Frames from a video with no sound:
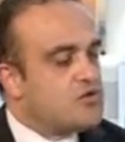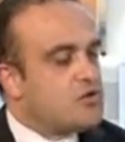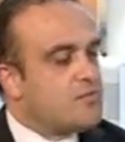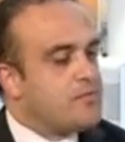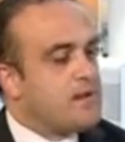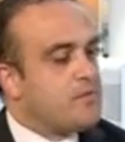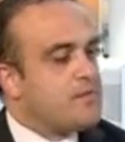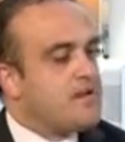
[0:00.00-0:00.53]

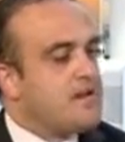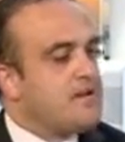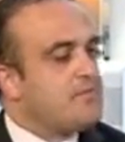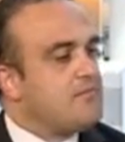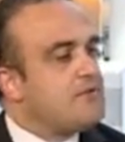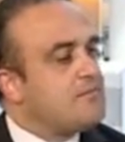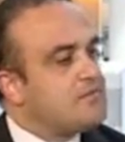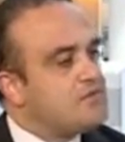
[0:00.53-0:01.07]
top up the
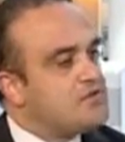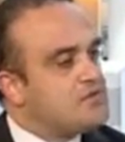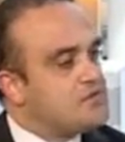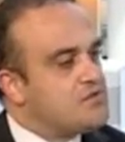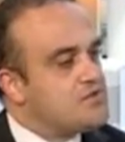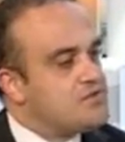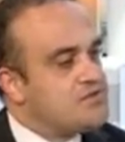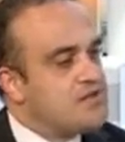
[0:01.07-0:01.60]
IMF
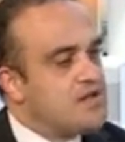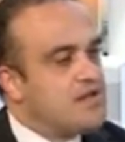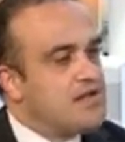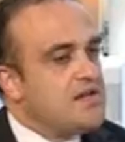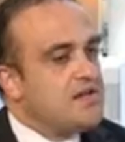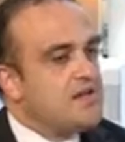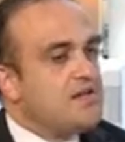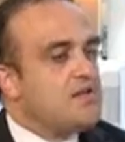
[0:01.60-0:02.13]
resources,
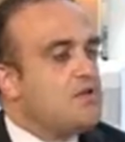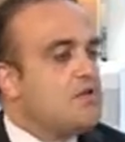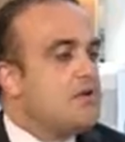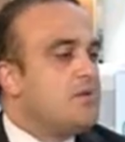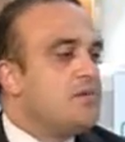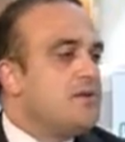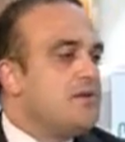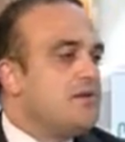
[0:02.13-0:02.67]
they
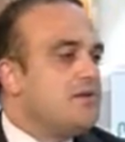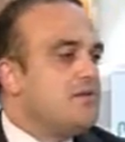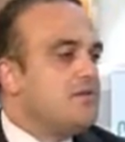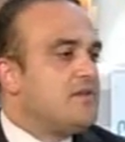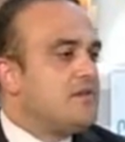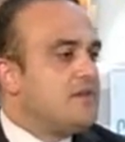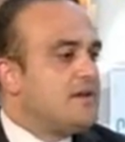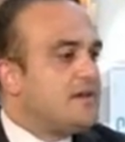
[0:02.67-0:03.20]
will be
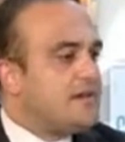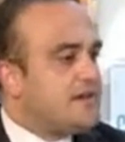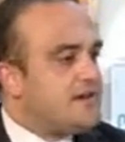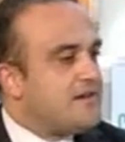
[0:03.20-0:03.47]
given